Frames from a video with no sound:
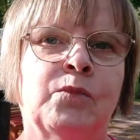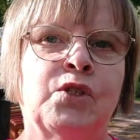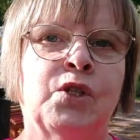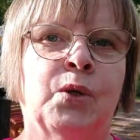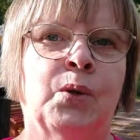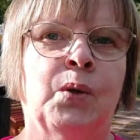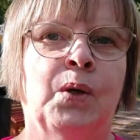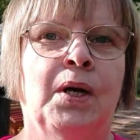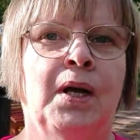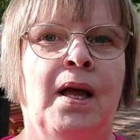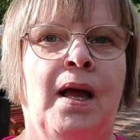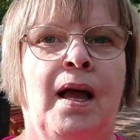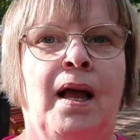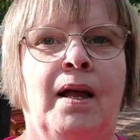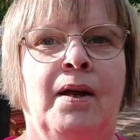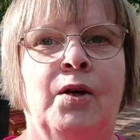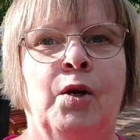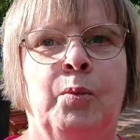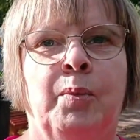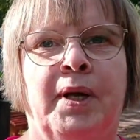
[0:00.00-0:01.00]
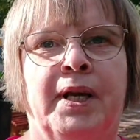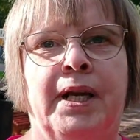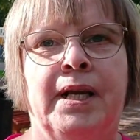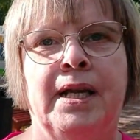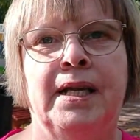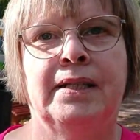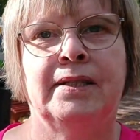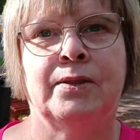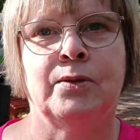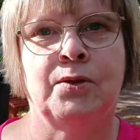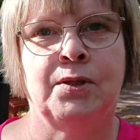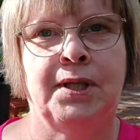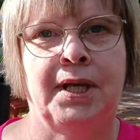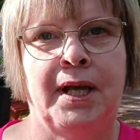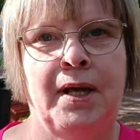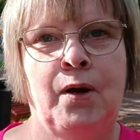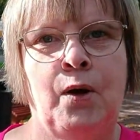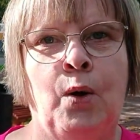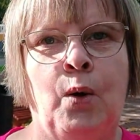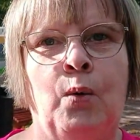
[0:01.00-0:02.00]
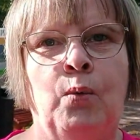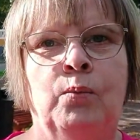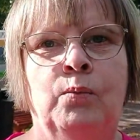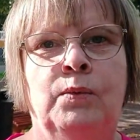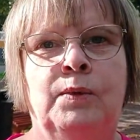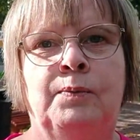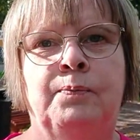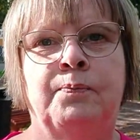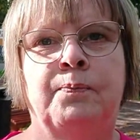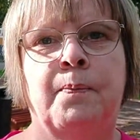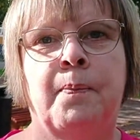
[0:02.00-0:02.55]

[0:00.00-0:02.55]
so nobody needs to stay home